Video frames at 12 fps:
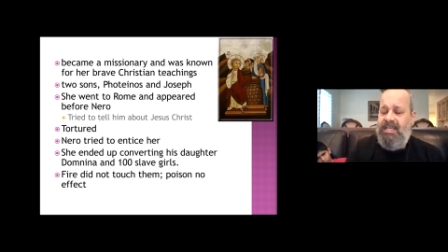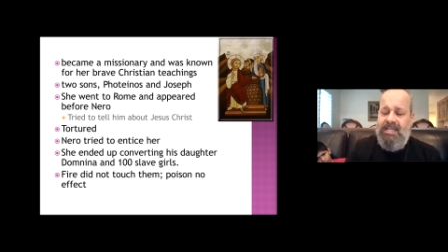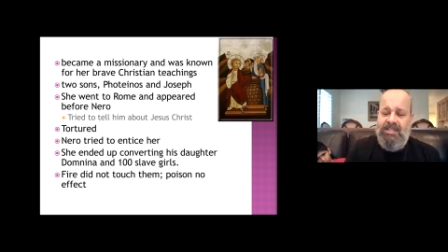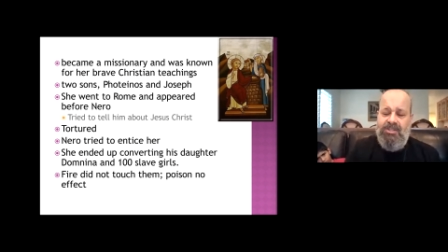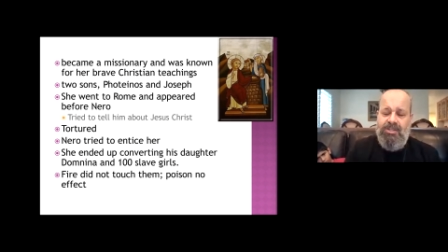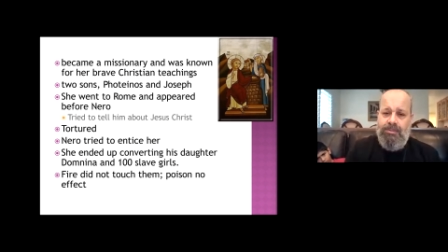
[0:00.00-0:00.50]

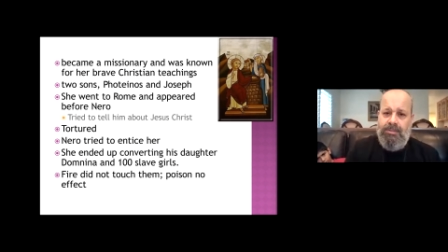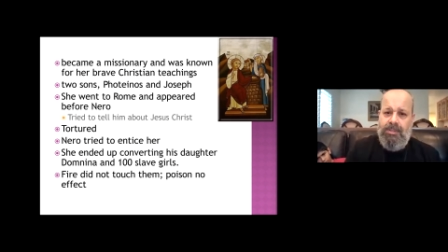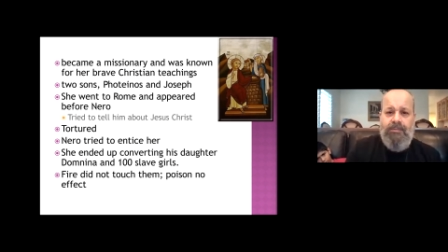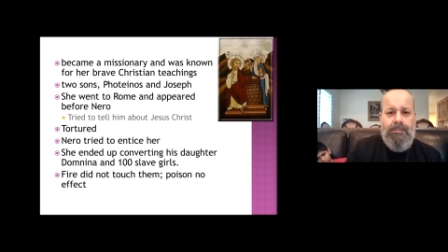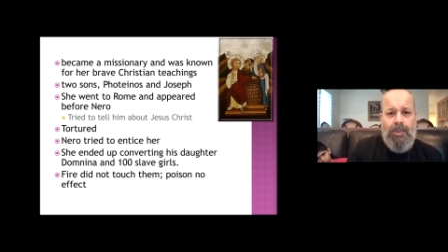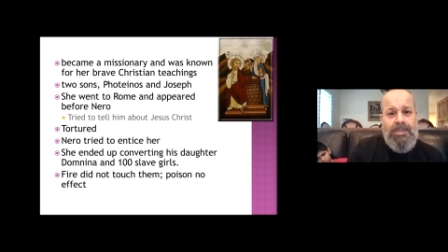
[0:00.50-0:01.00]
And she took the
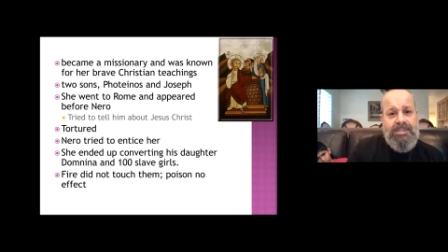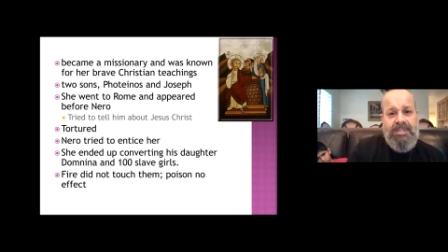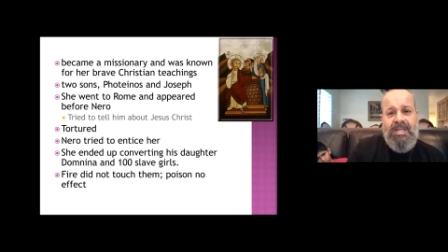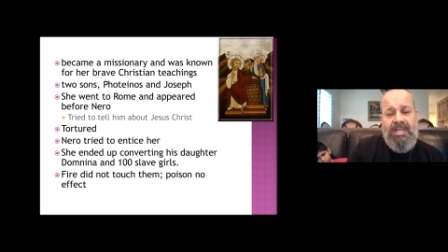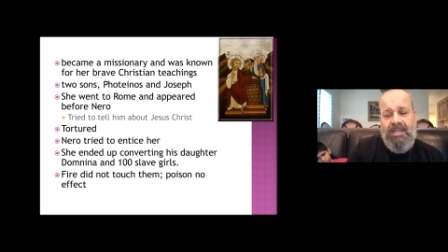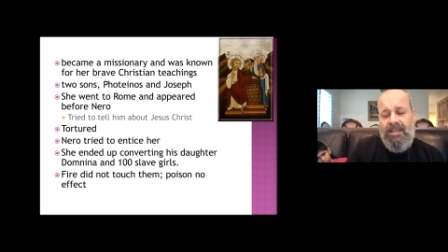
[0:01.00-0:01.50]
poison
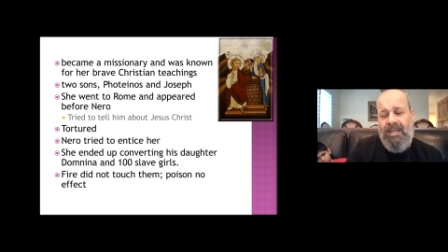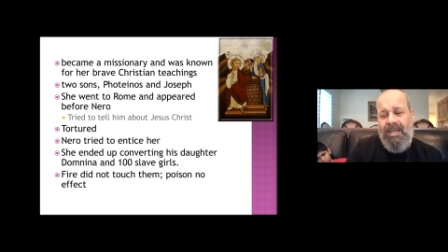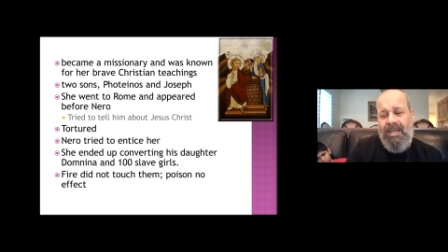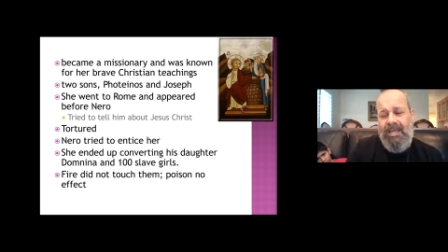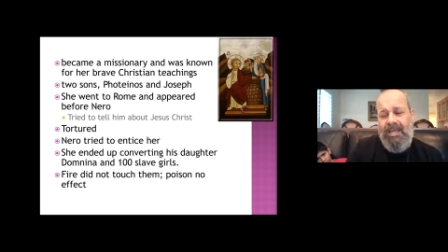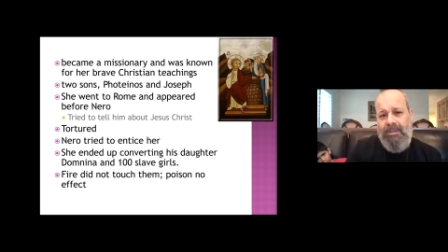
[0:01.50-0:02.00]
and nothing
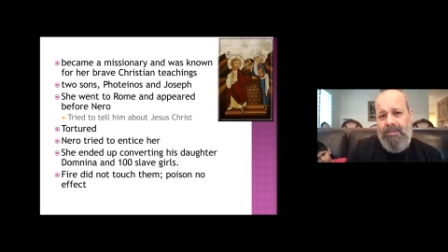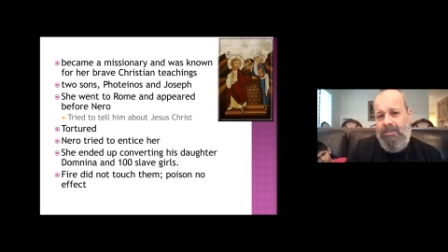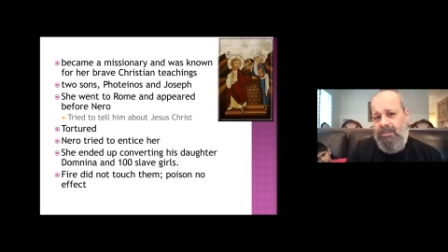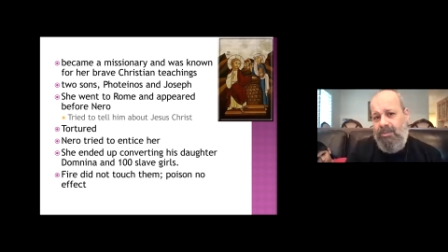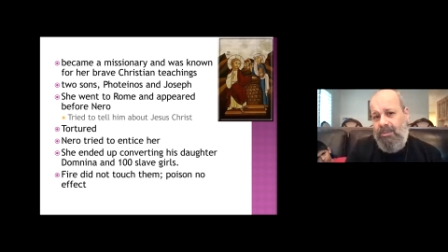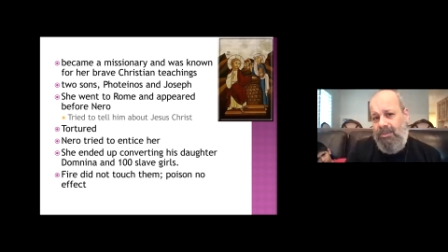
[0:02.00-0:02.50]
happened
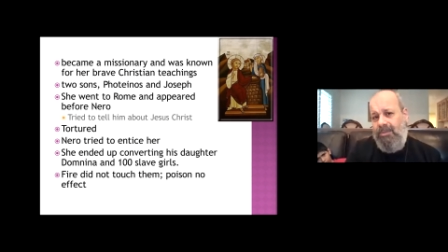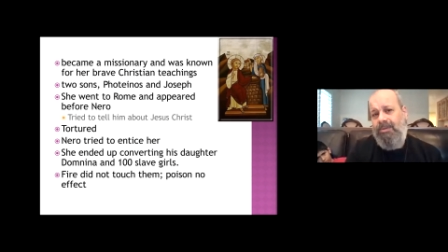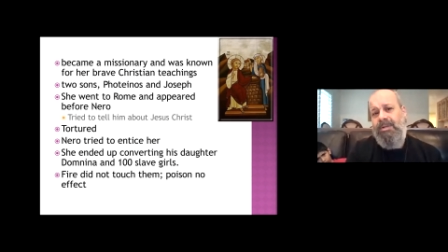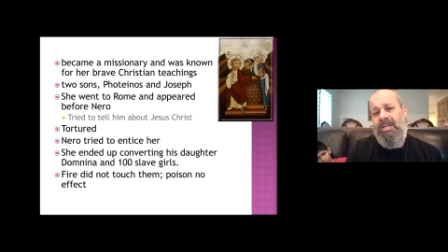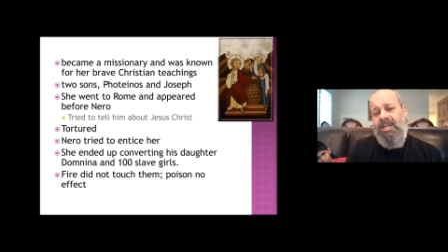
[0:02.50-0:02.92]
to her.